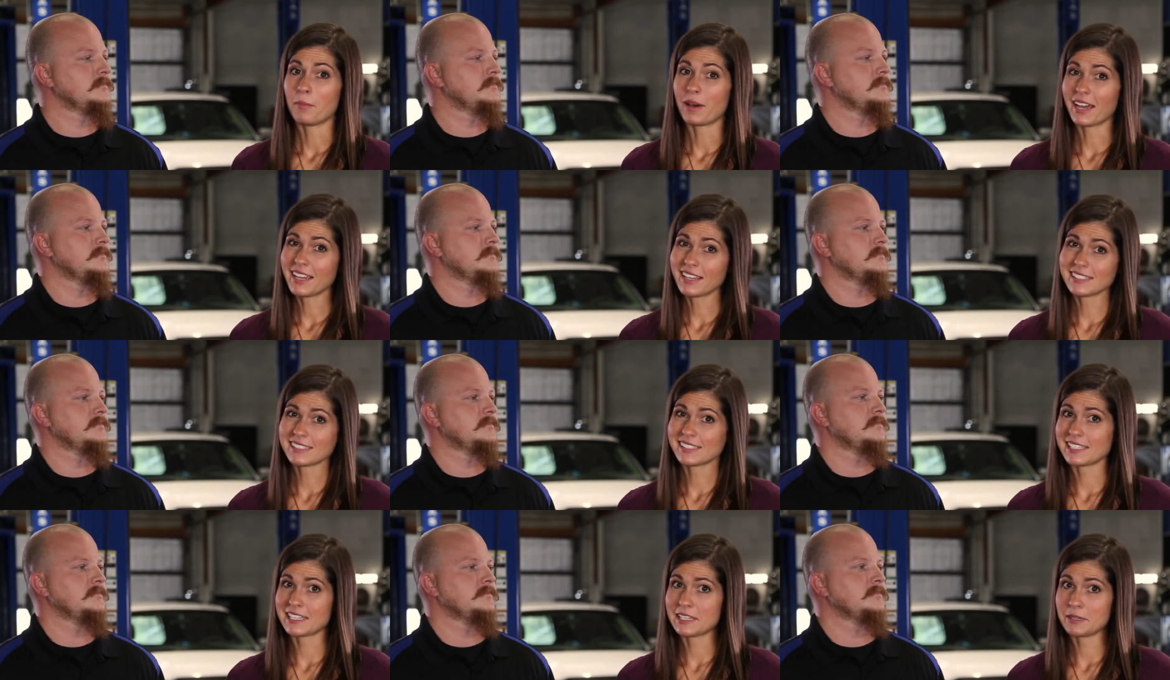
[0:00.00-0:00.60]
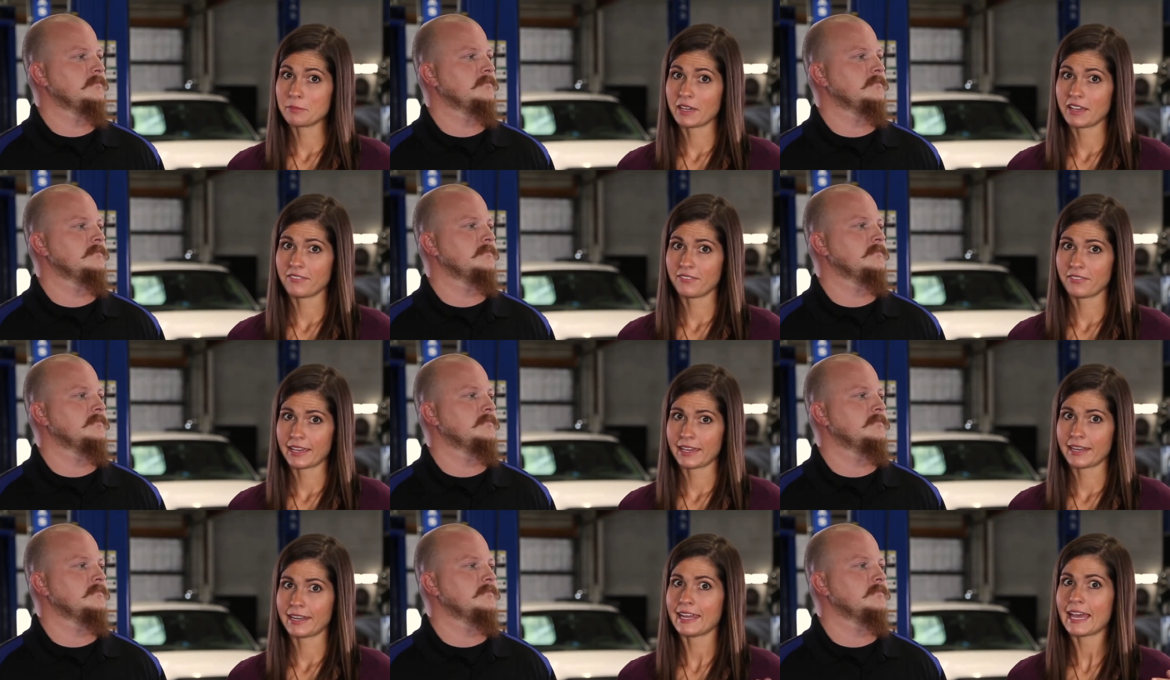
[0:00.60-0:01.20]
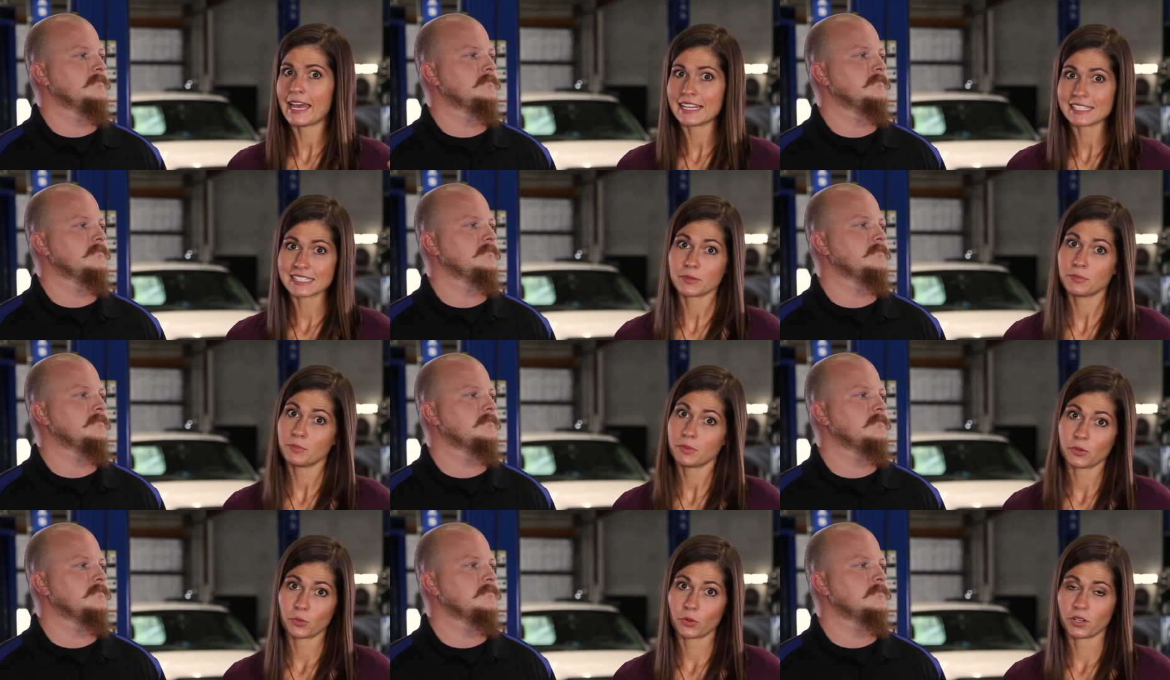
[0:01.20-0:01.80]
Speaker 1: My AC in my van
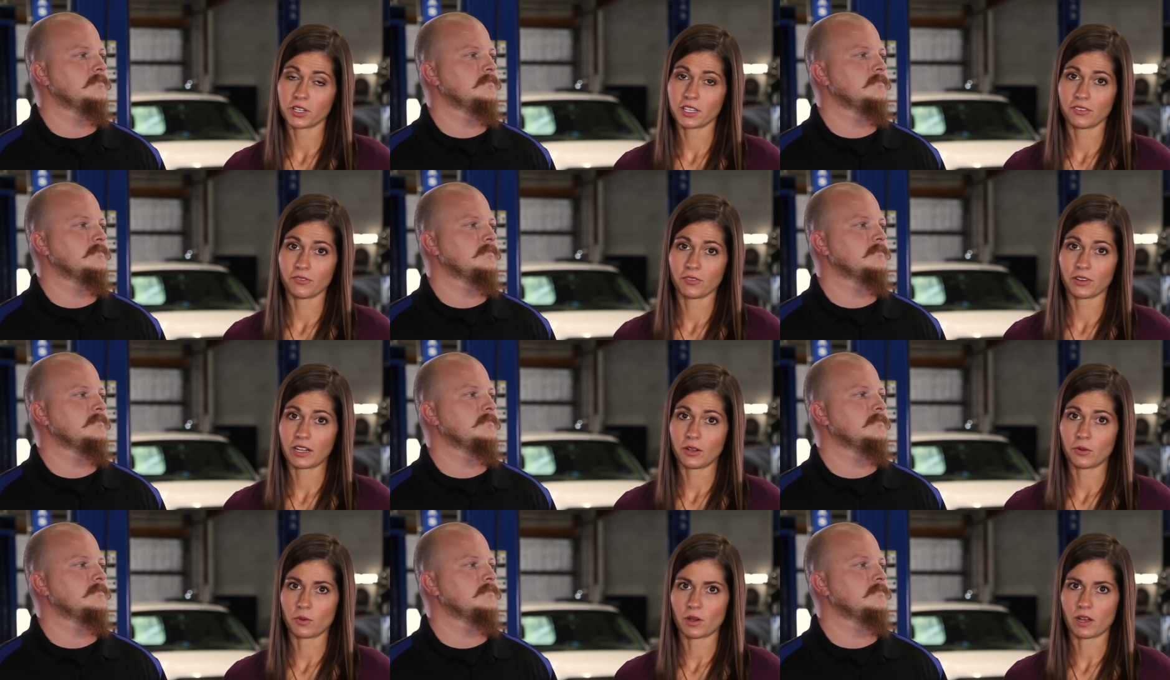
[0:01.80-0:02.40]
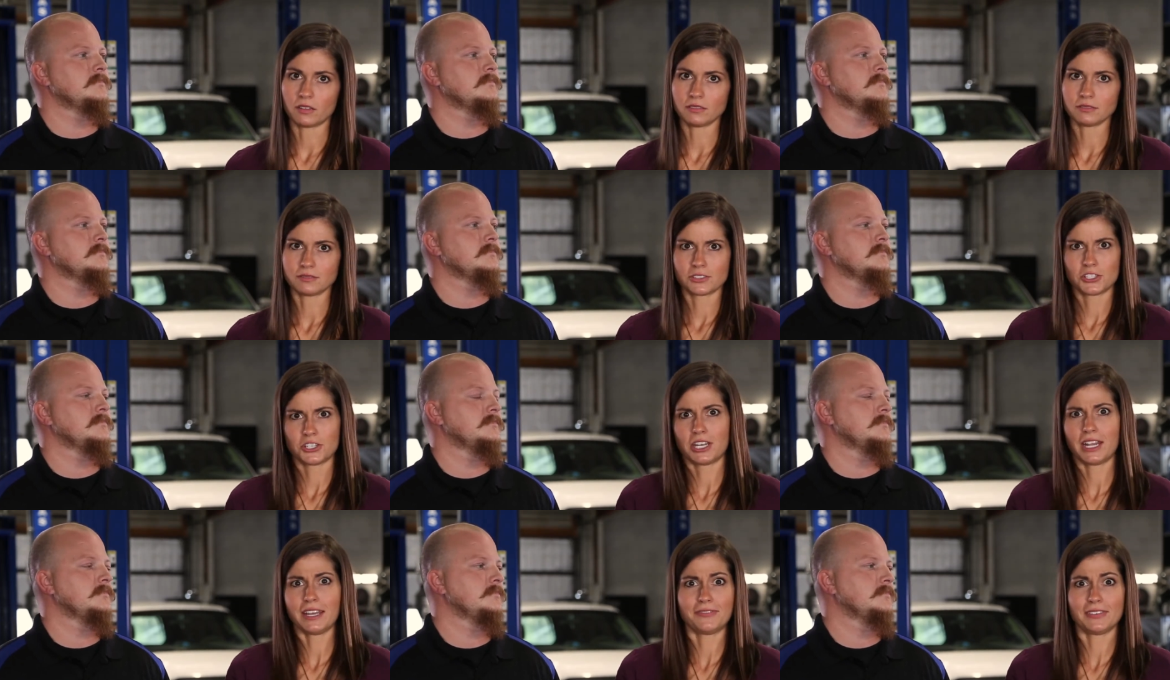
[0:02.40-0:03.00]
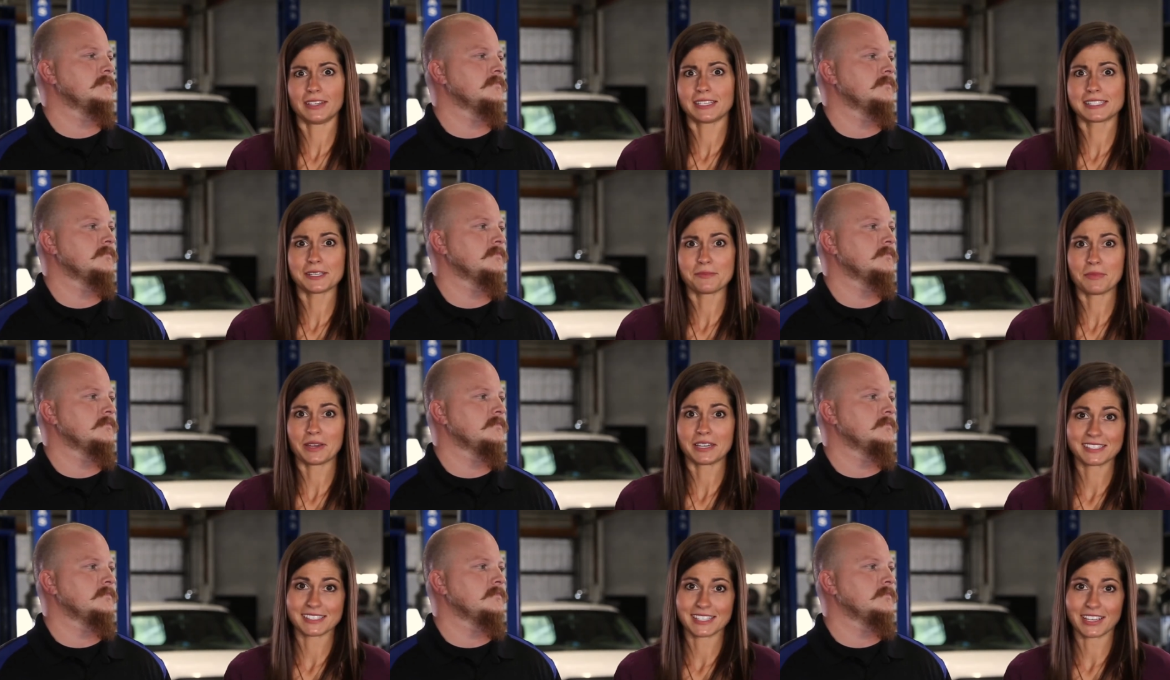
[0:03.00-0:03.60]
hasn't been working very well. Should I fix it
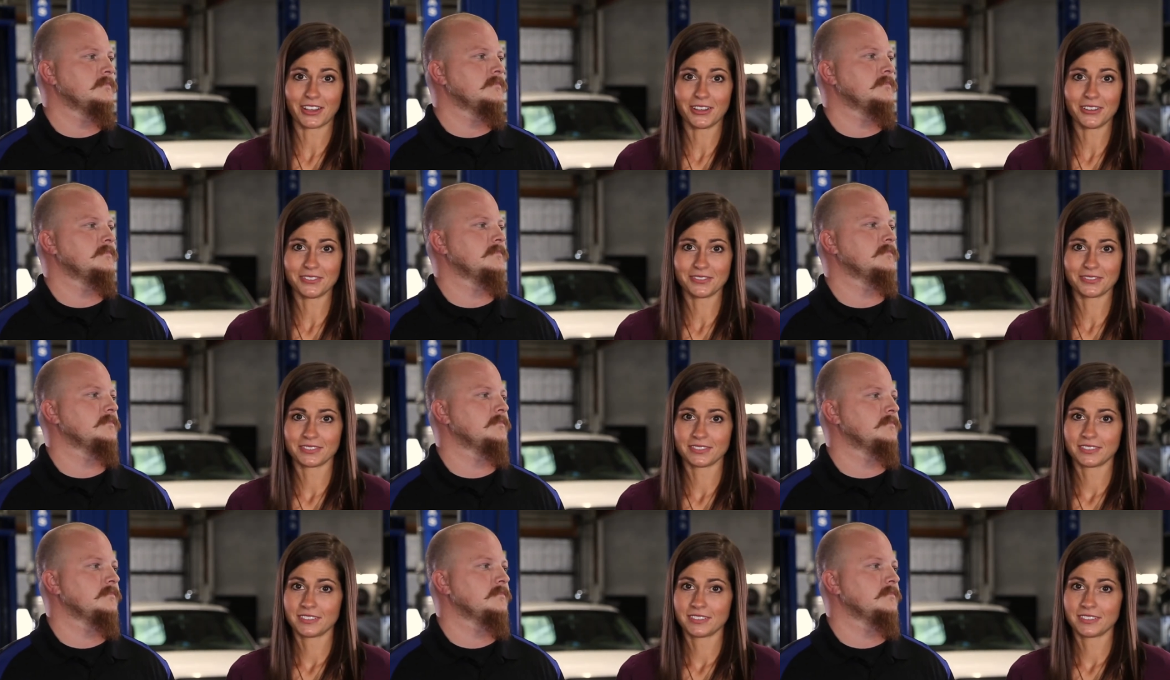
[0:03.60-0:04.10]
myself?